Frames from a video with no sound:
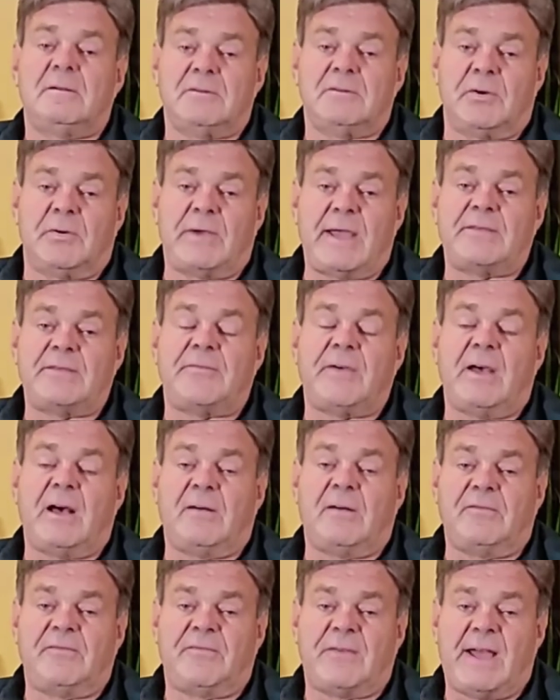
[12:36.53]
Locate the
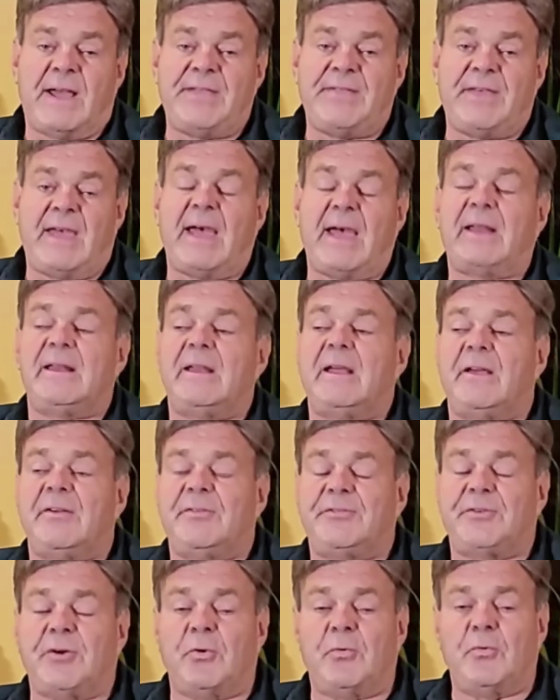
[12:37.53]
valve, find that.
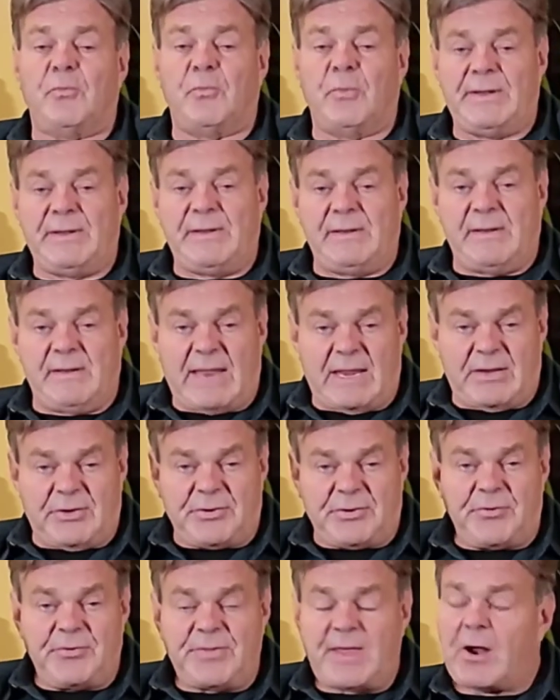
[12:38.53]
So when they
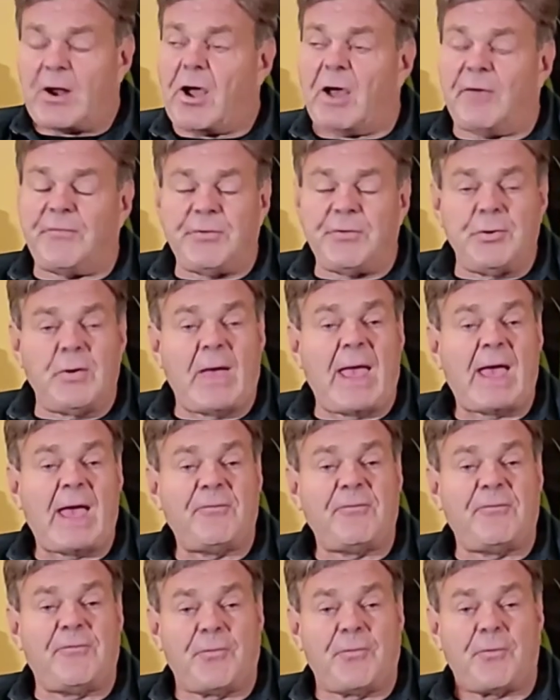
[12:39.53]
turn that off, you
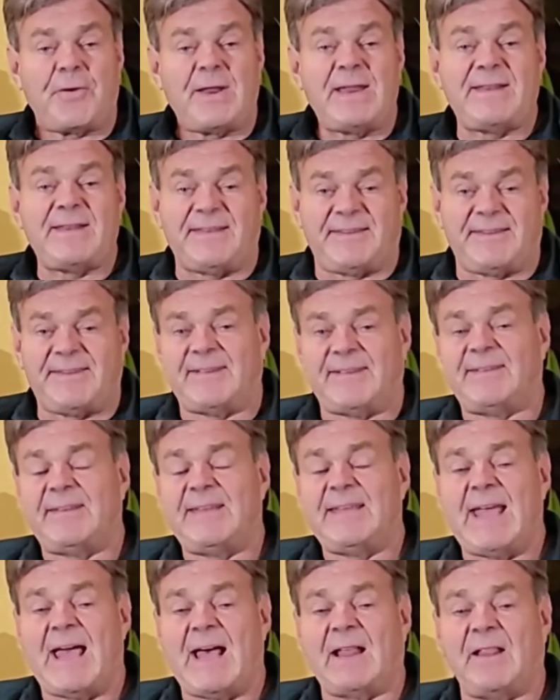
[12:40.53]
have 40 to
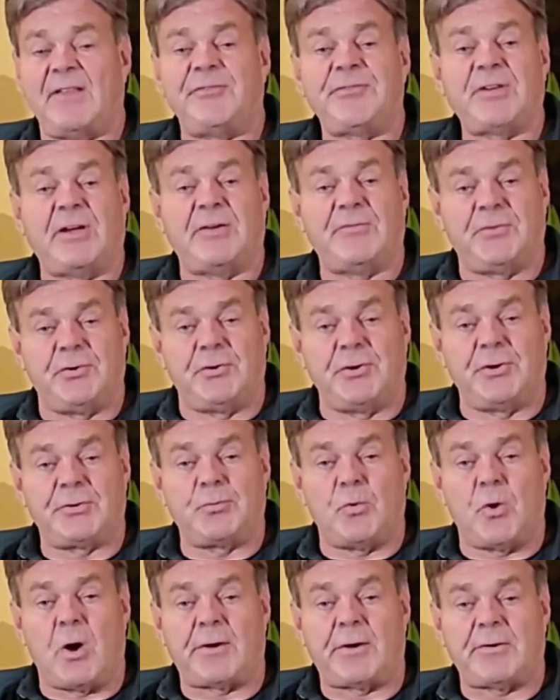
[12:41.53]
60 gallons of good
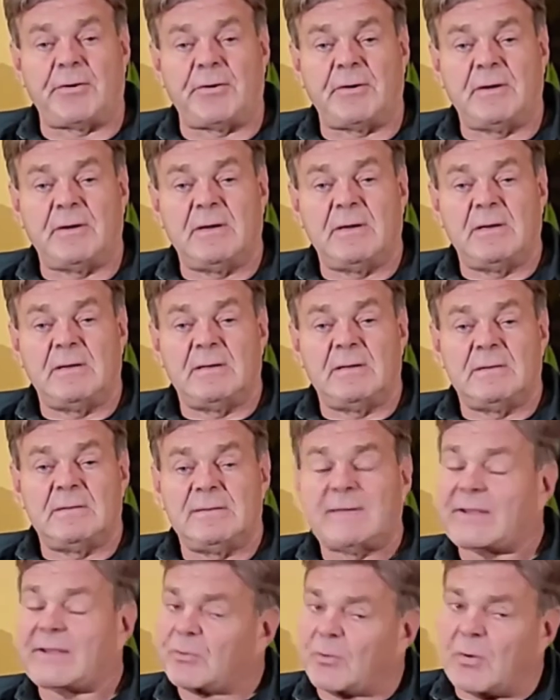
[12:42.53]
water.
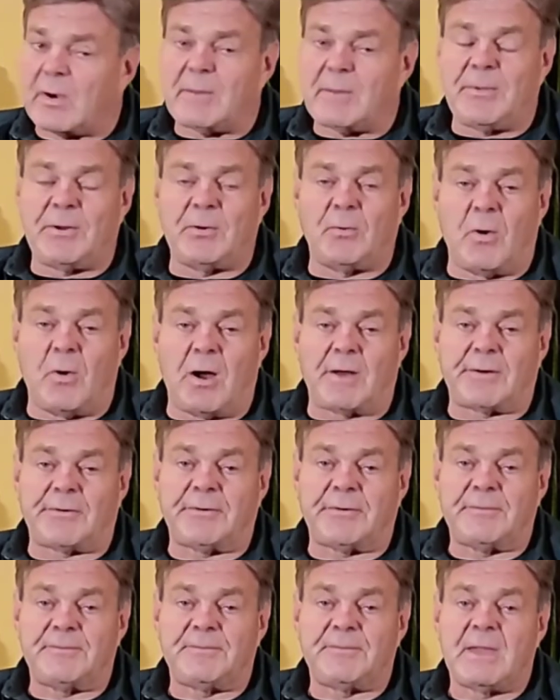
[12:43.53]
That's quite a bit of water.
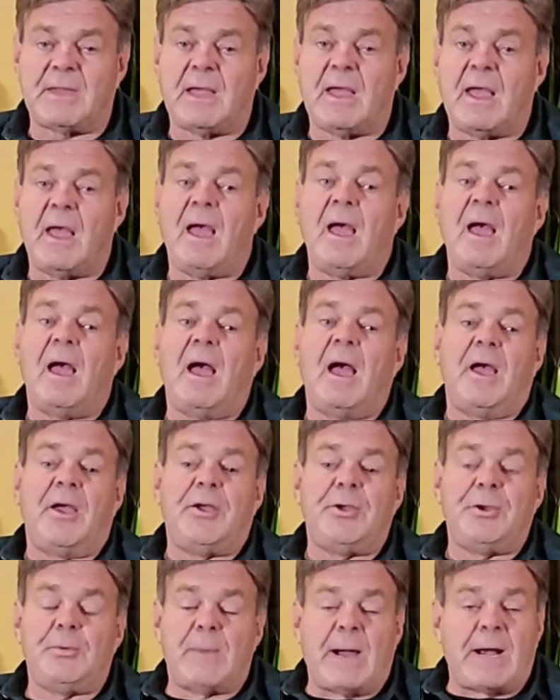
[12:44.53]

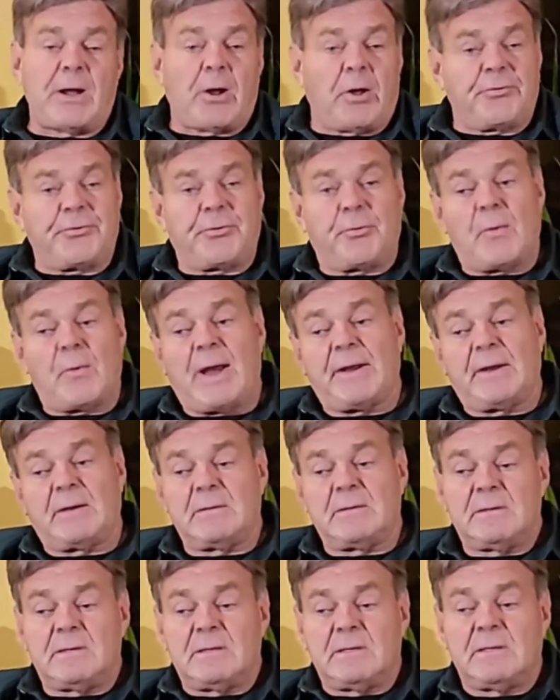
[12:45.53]
You might also want
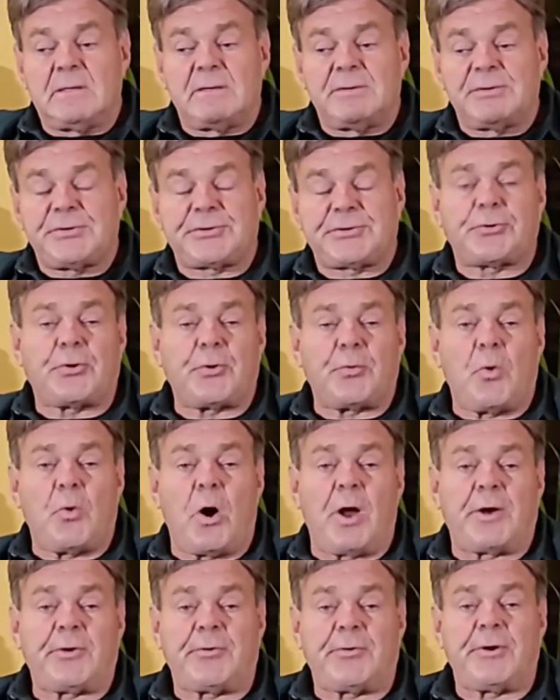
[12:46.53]
to store
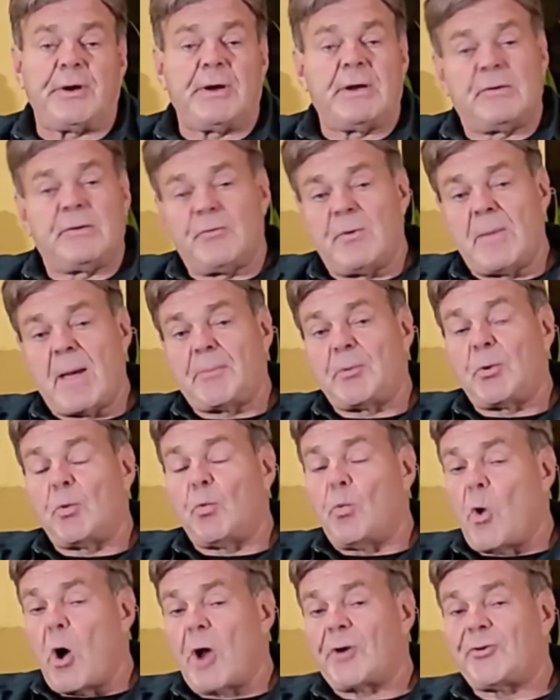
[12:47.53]
water. Remember,
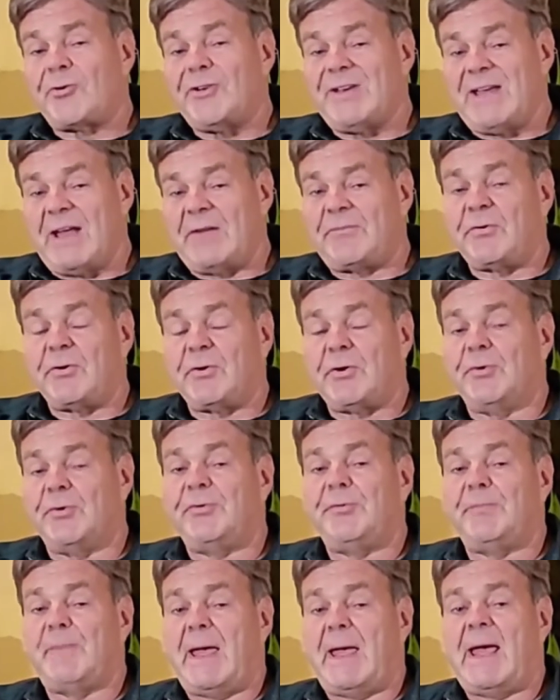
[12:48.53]
water never
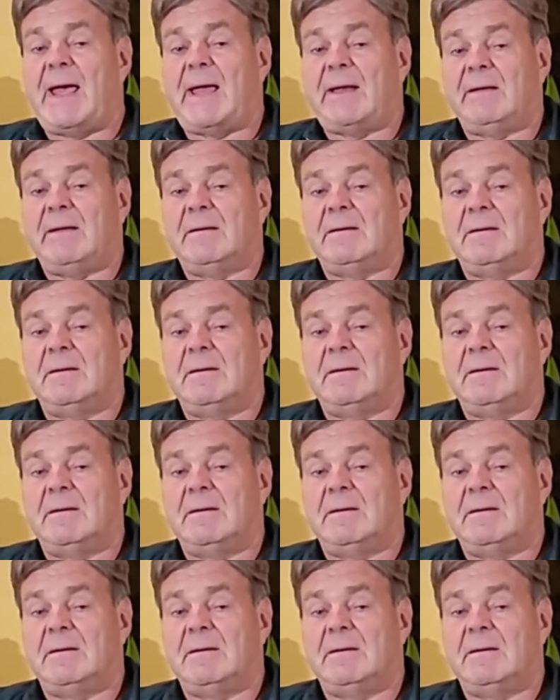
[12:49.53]
goes bad.